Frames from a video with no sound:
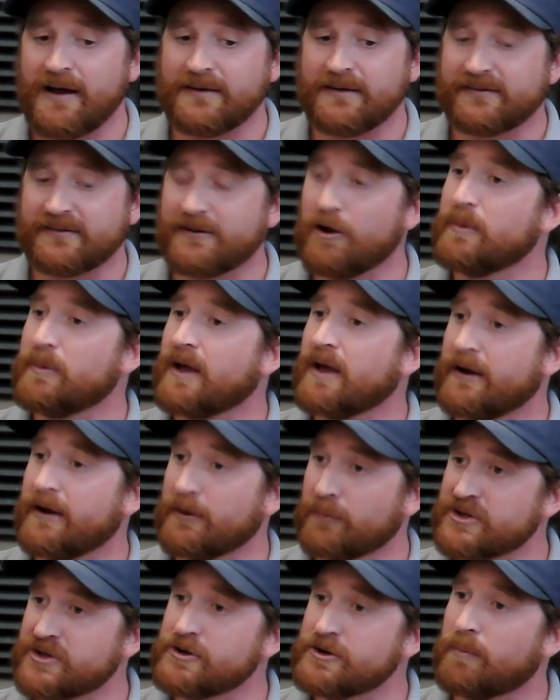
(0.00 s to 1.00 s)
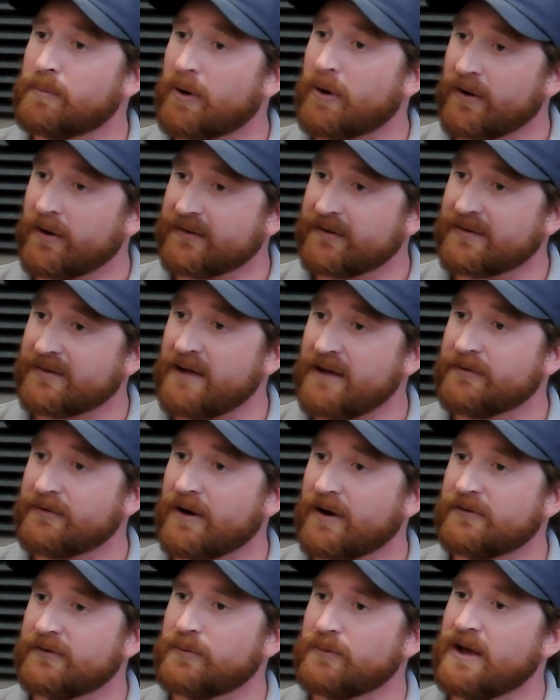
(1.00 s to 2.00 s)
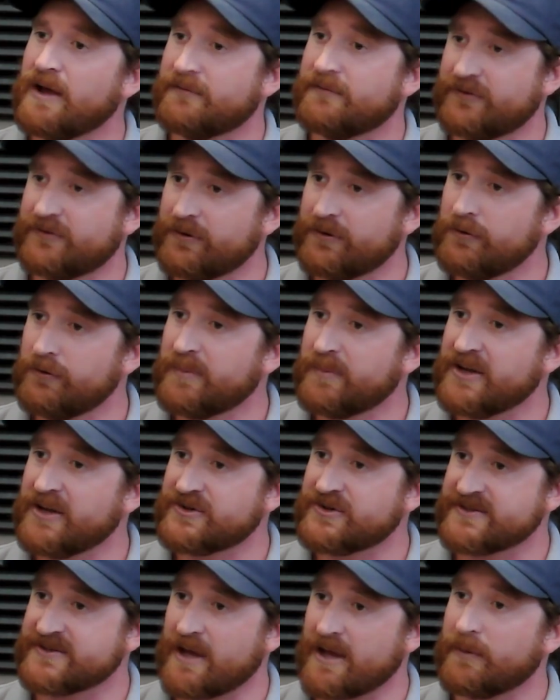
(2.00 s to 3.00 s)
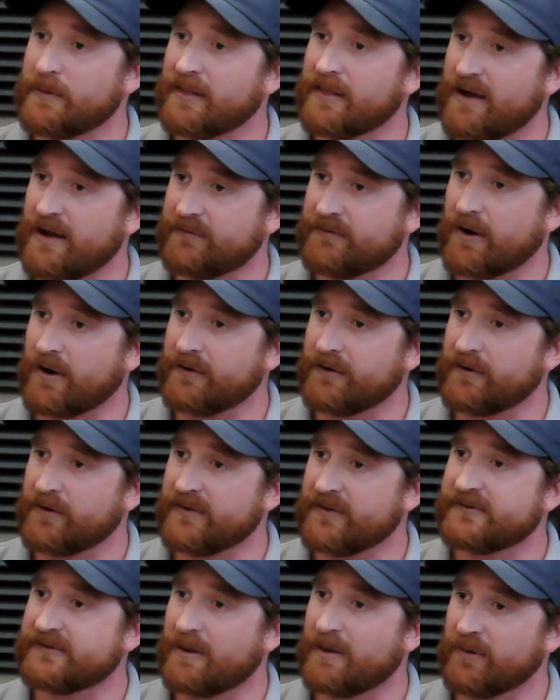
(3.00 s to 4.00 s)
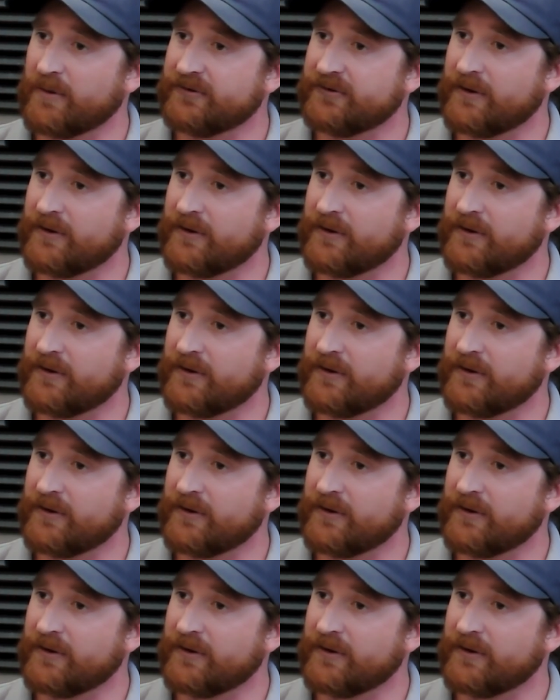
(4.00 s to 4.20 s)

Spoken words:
Sonoma County Regional Parks lifeguards. We have 2 beaches that we lifeguard during the summer.